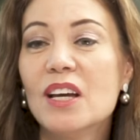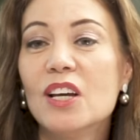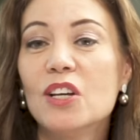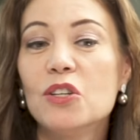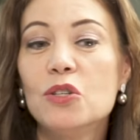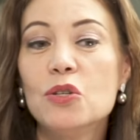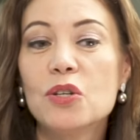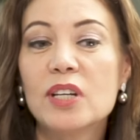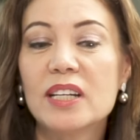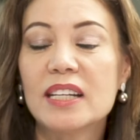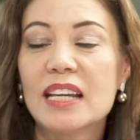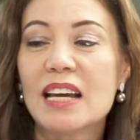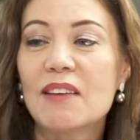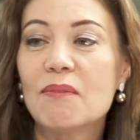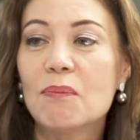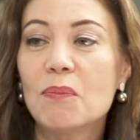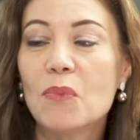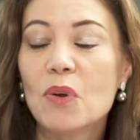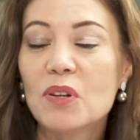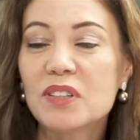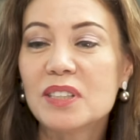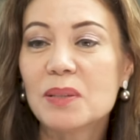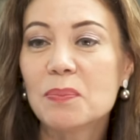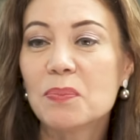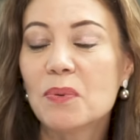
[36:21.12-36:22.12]
You can have
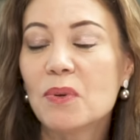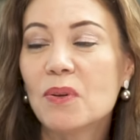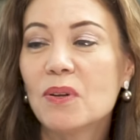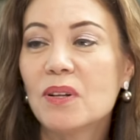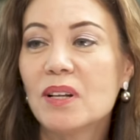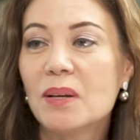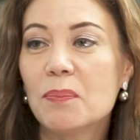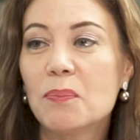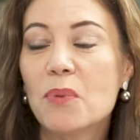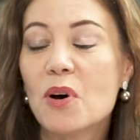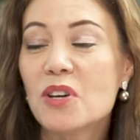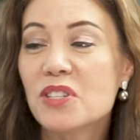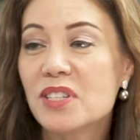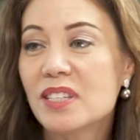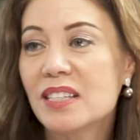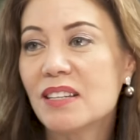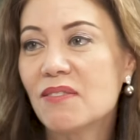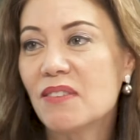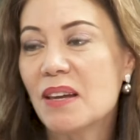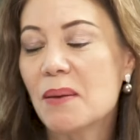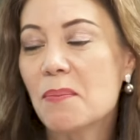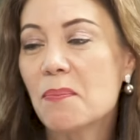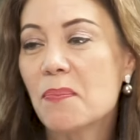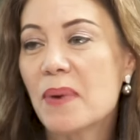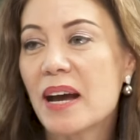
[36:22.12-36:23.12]
multiple positive
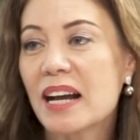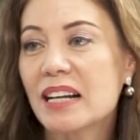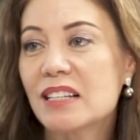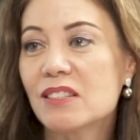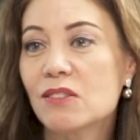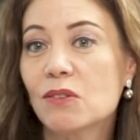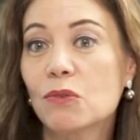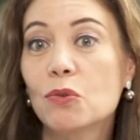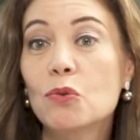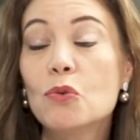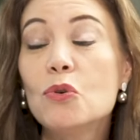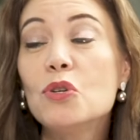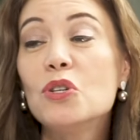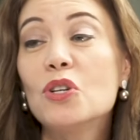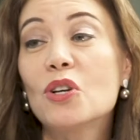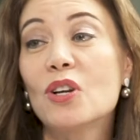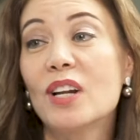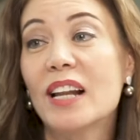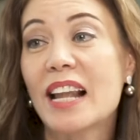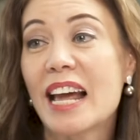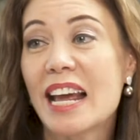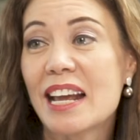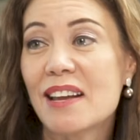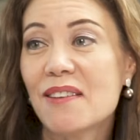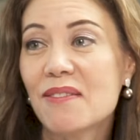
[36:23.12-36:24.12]
impacts through your
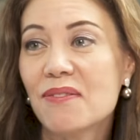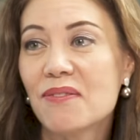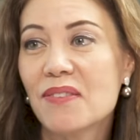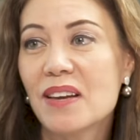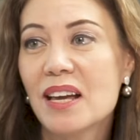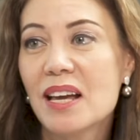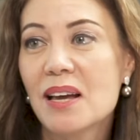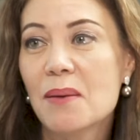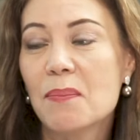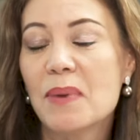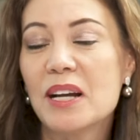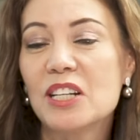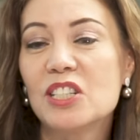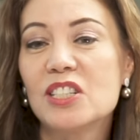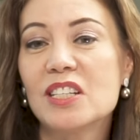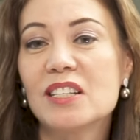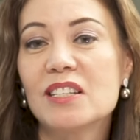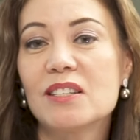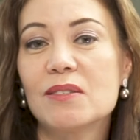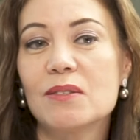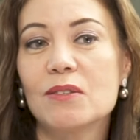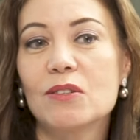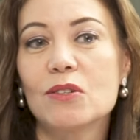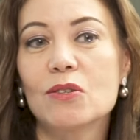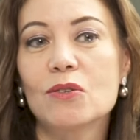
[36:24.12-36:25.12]
life by
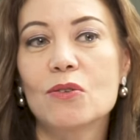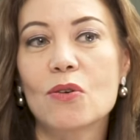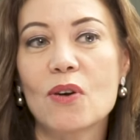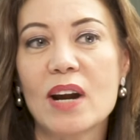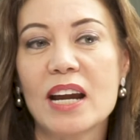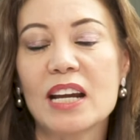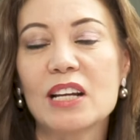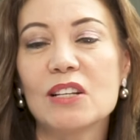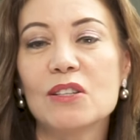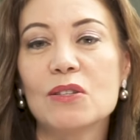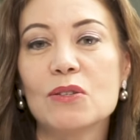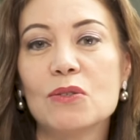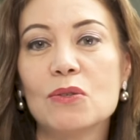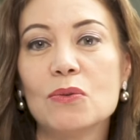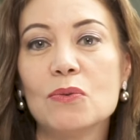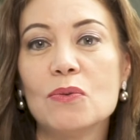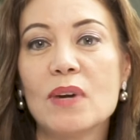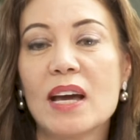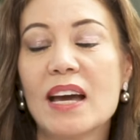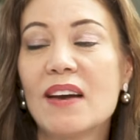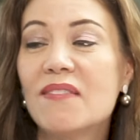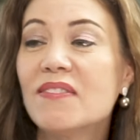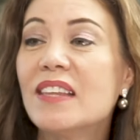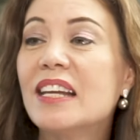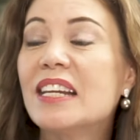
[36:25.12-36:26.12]
just trying to
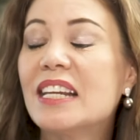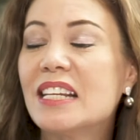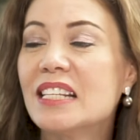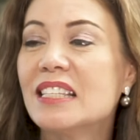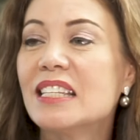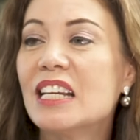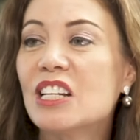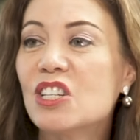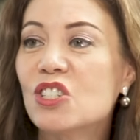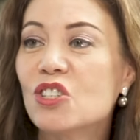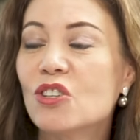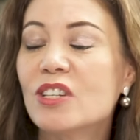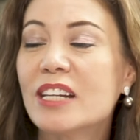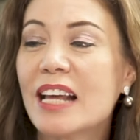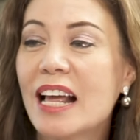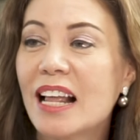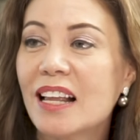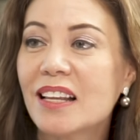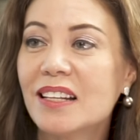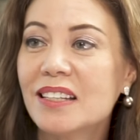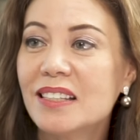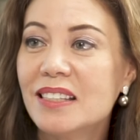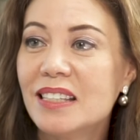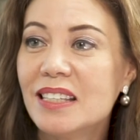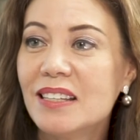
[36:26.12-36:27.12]
have that
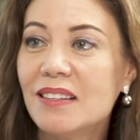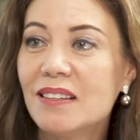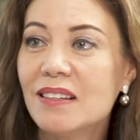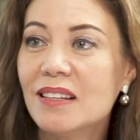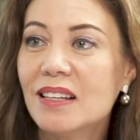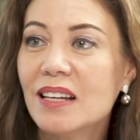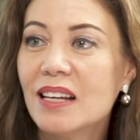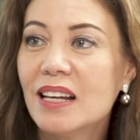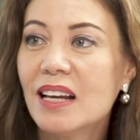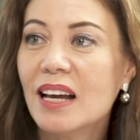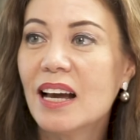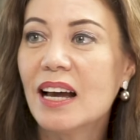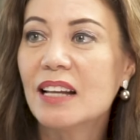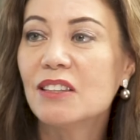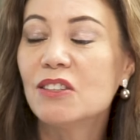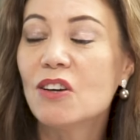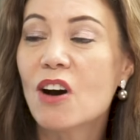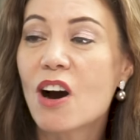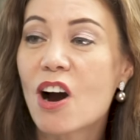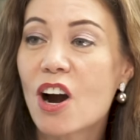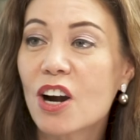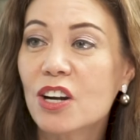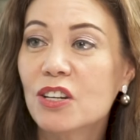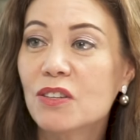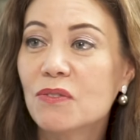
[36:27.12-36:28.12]
intentionality at the
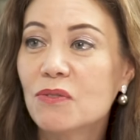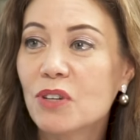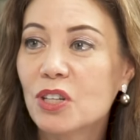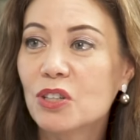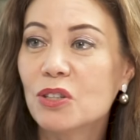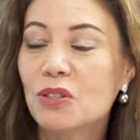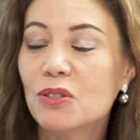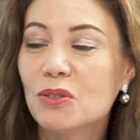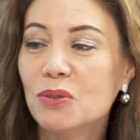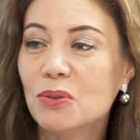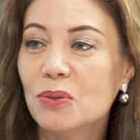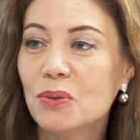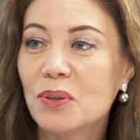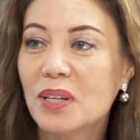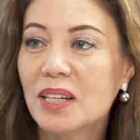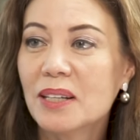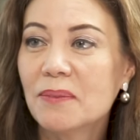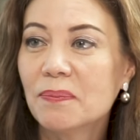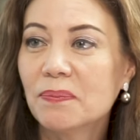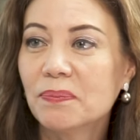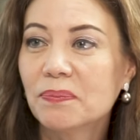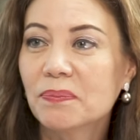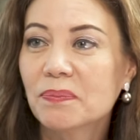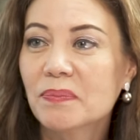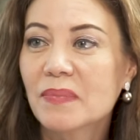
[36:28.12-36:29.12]
heart of what you're
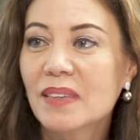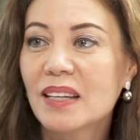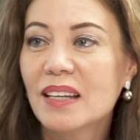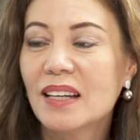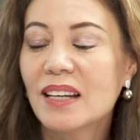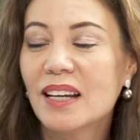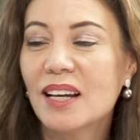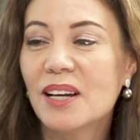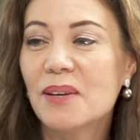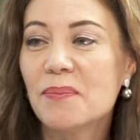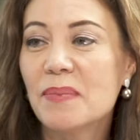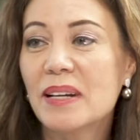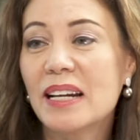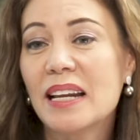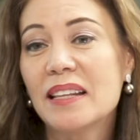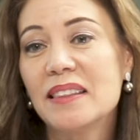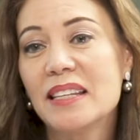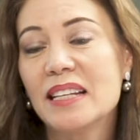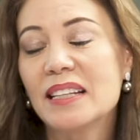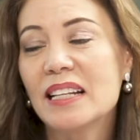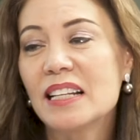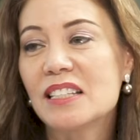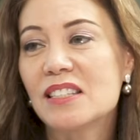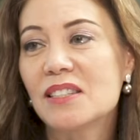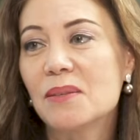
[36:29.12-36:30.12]
doing. And I
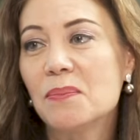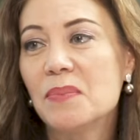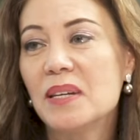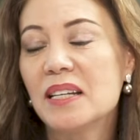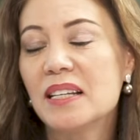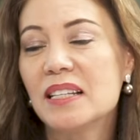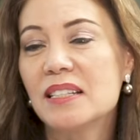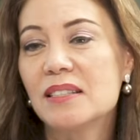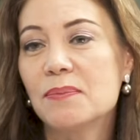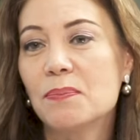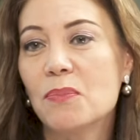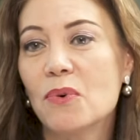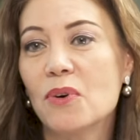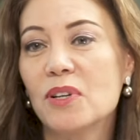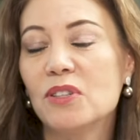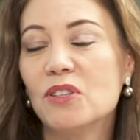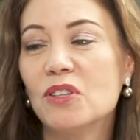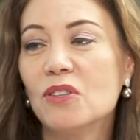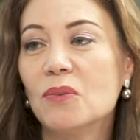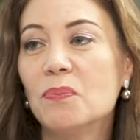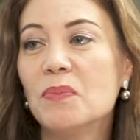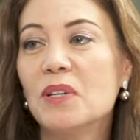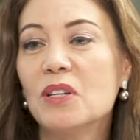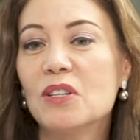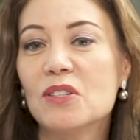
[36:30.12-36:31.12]
think that's the biggest point,
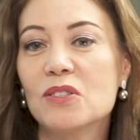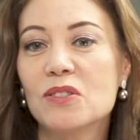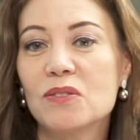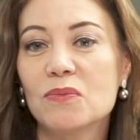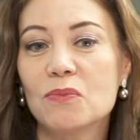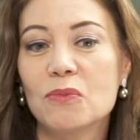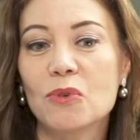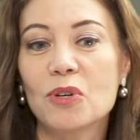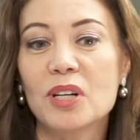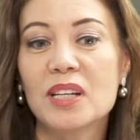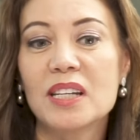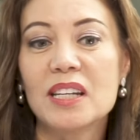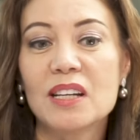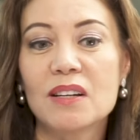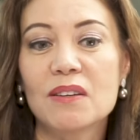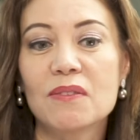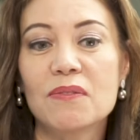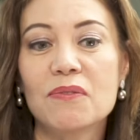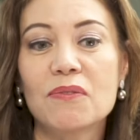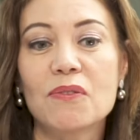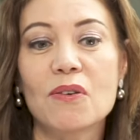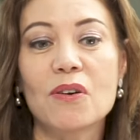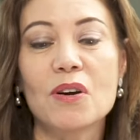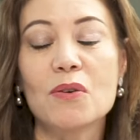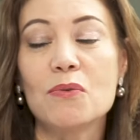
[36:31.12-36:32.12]
because we're here
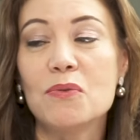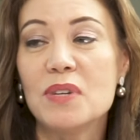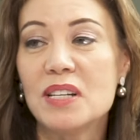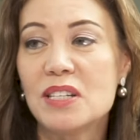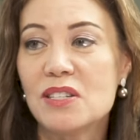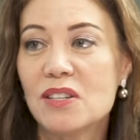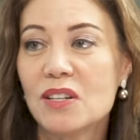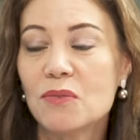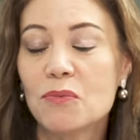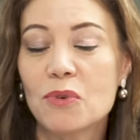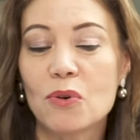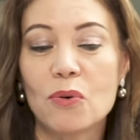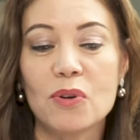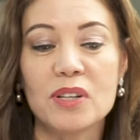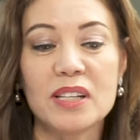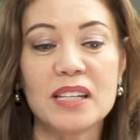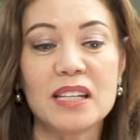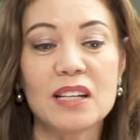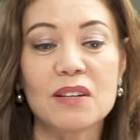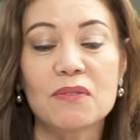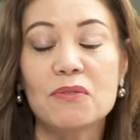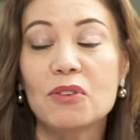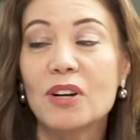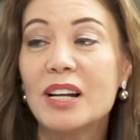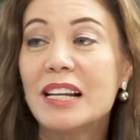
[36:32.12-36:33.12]
for a reason. We're only
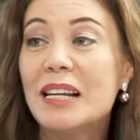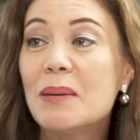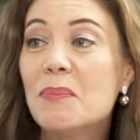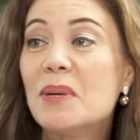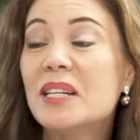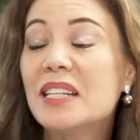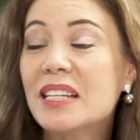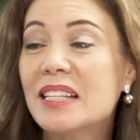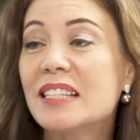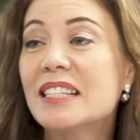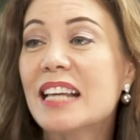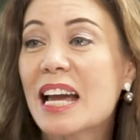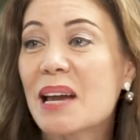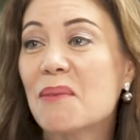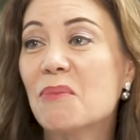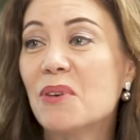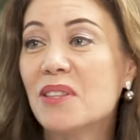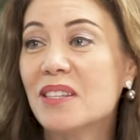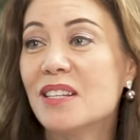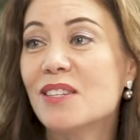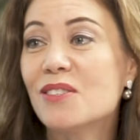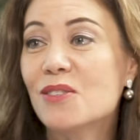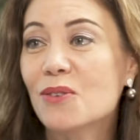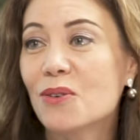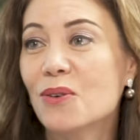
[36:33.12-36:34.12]
here for a limited time on
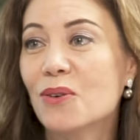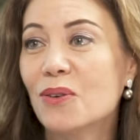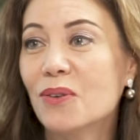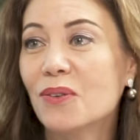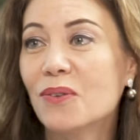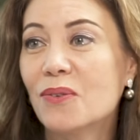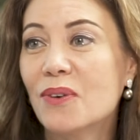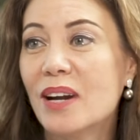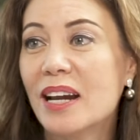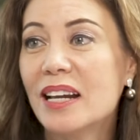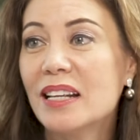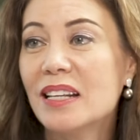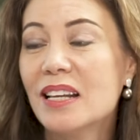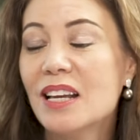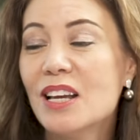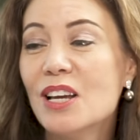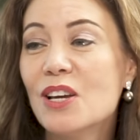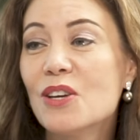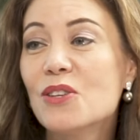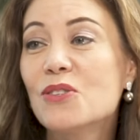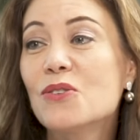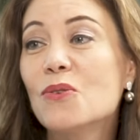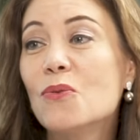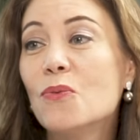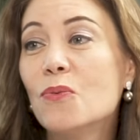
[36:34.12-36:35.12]
this earth, right?
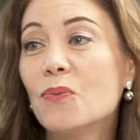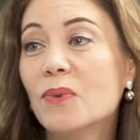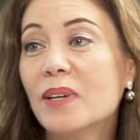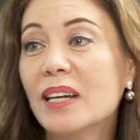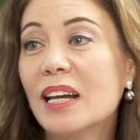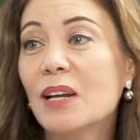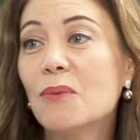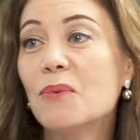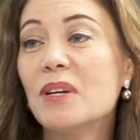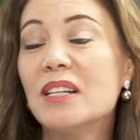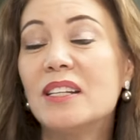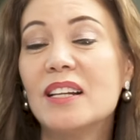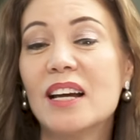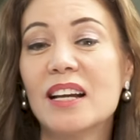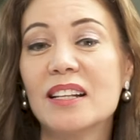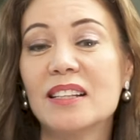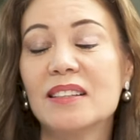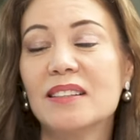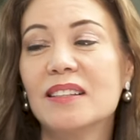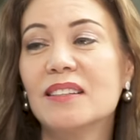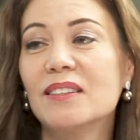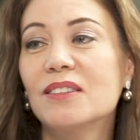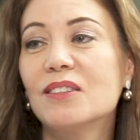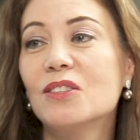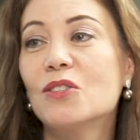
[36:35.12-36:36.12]
So can't we not
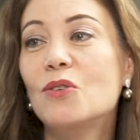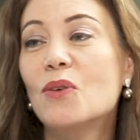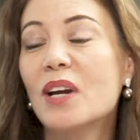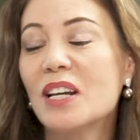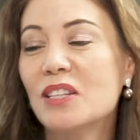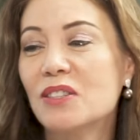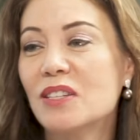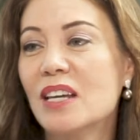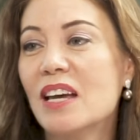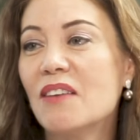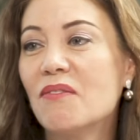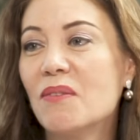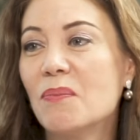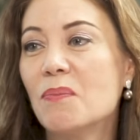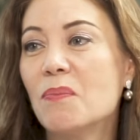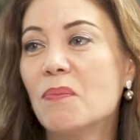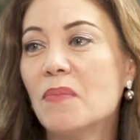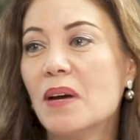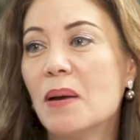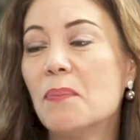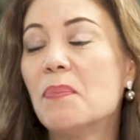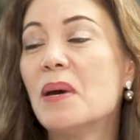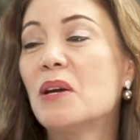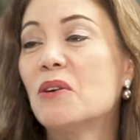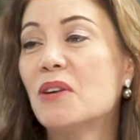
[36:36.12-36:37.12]
try to have
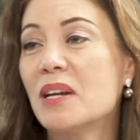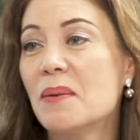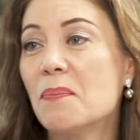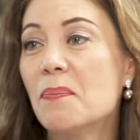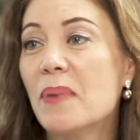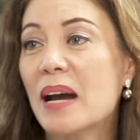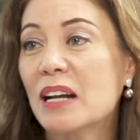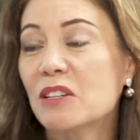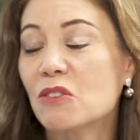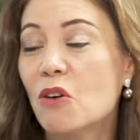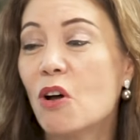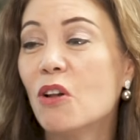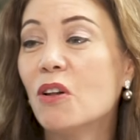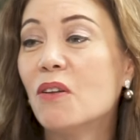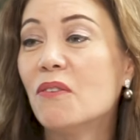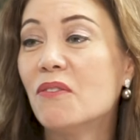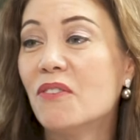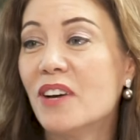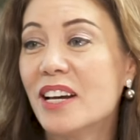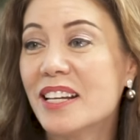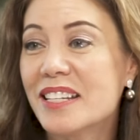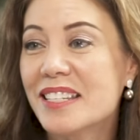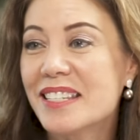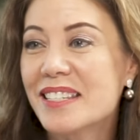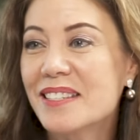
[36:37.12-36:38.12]
a better impact, all of
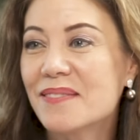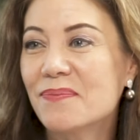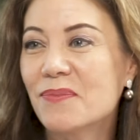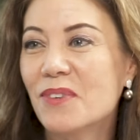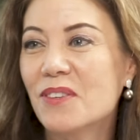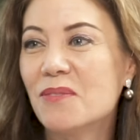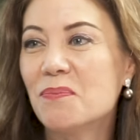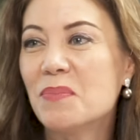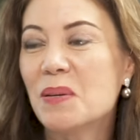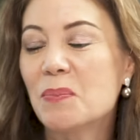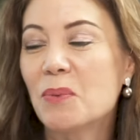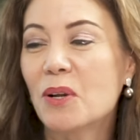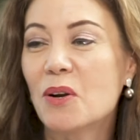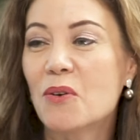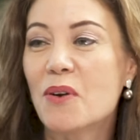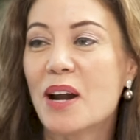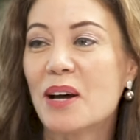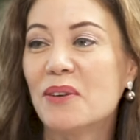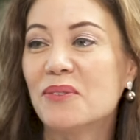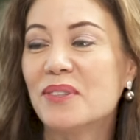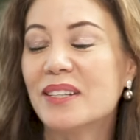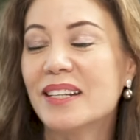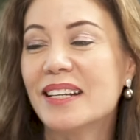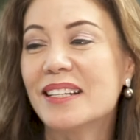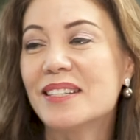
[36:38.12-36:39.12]
us, on people
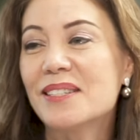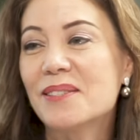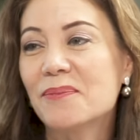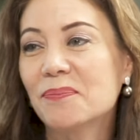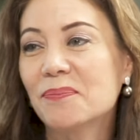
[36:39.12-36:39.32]
around us?